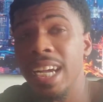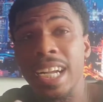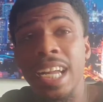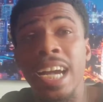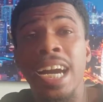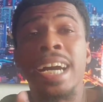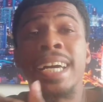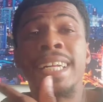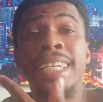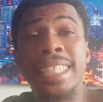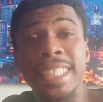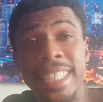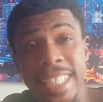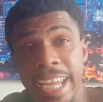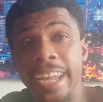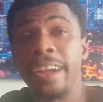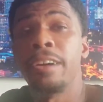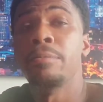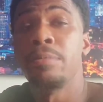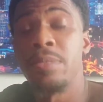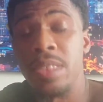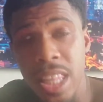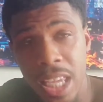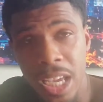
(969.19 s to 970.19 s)

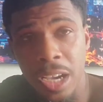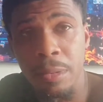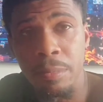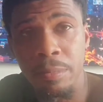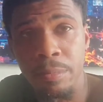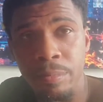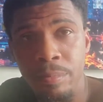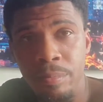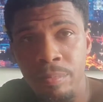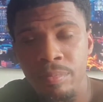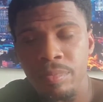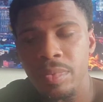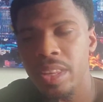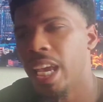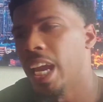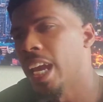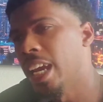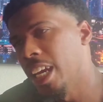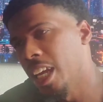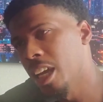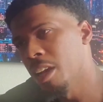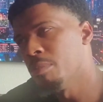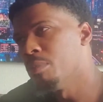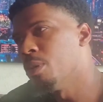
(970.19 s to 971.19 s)
condemn them,
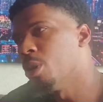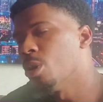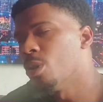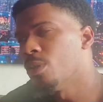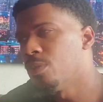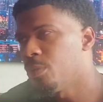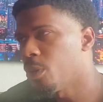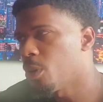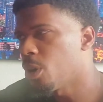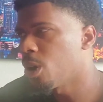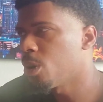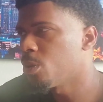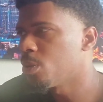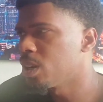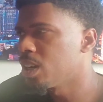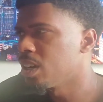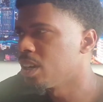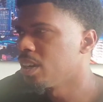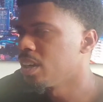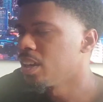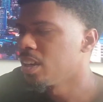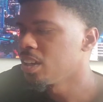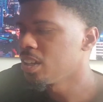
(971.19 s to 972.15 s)
and then move forward.